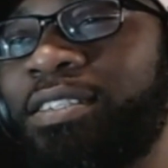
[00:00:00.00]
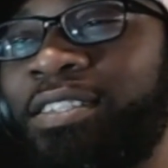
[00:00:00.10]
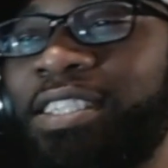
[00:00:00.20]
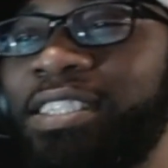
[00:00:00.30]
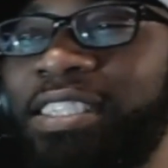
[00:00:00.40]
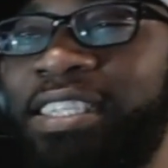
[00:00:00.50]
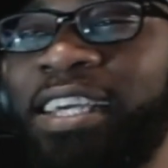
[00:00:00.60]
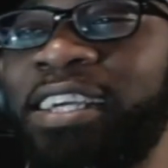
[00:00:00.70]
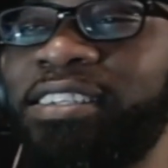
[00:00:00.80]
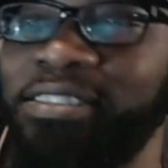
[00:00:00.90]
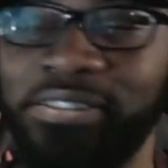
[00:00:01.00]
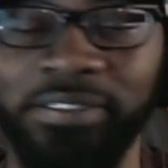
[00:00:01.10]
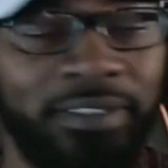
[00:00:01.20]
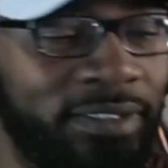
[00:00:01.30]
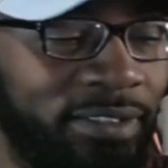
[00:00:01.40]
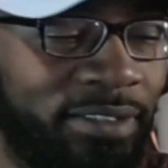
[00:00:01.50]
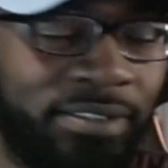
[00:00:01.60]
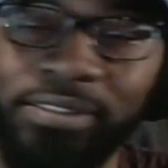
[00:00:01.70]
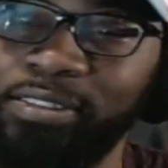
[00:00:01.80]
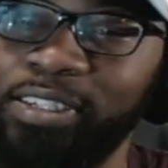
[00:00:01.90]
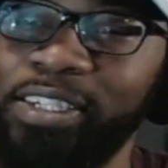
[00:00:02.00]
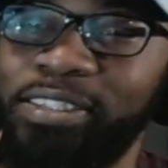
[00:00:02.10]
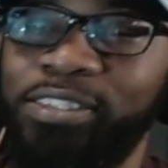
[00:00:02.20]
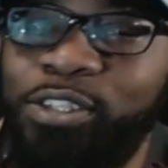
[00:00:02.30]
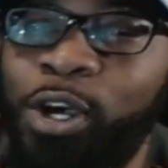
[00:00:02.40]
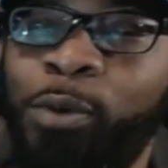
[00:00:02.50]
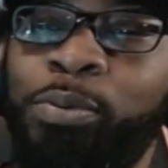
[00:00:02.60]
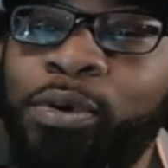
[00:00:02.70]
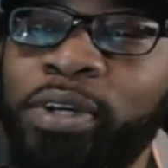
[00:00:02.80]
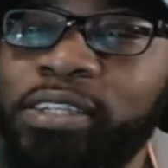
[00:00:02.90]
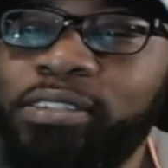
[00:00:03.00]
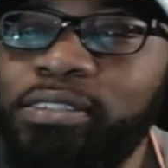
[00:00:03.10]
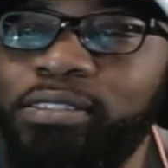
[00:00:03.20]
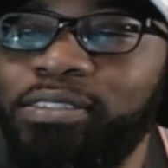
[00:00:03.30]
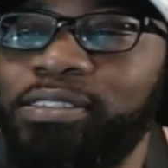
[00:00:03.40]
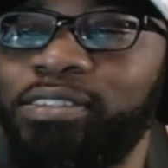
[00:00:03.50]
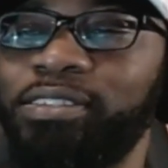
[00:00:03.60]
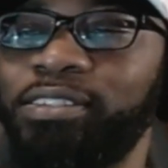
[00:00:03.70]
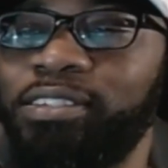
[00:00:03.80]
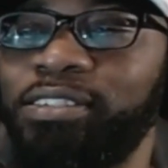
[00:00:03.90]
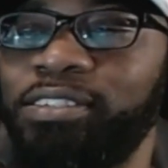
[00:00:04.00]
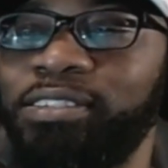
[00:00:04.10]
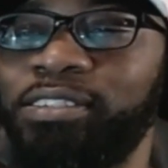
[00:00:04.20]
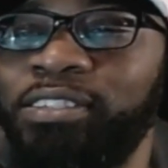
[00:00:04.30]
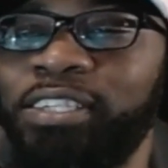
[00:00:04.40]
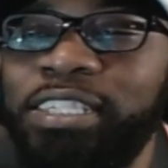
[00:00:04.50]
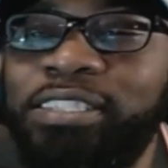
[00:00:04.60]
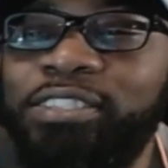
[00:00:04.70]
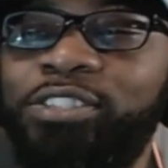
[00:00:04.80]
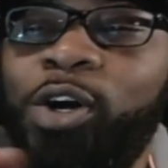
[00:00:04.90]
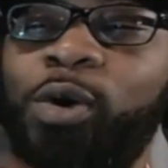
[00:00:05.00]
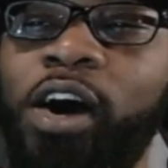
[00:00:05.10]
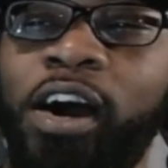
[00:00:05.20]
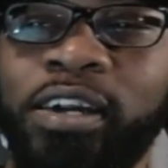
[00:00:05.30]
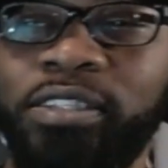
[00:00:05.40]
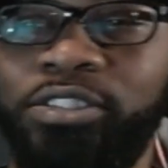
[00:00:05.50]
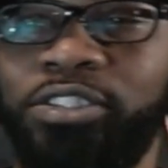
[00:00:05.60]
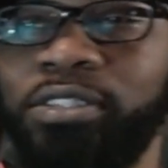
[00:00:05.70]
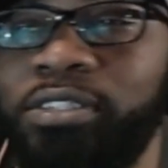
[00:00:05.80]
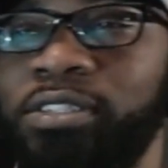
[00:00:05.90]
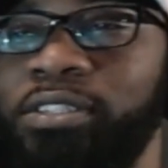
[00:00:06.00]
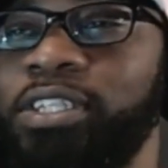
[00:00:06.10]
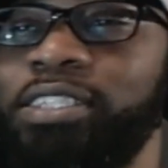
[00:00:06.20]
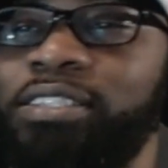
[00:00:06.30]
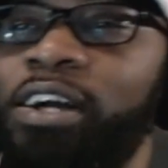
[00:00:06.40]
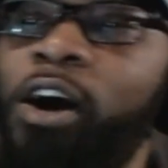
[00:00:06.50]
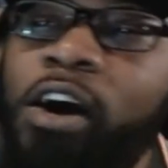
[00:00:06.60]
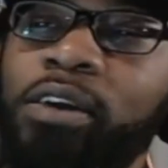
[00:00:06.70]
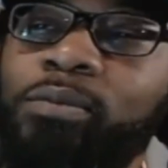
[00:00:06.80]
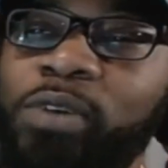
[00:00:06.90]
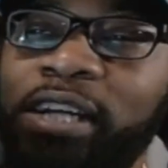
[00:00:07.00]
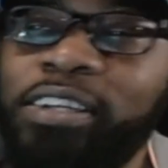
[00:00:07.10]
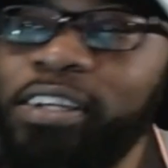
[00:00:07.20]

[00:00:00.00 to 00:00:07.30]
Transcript: Look at the kick. Look at the toe point. Look at the toe arch. Look at the arm rip.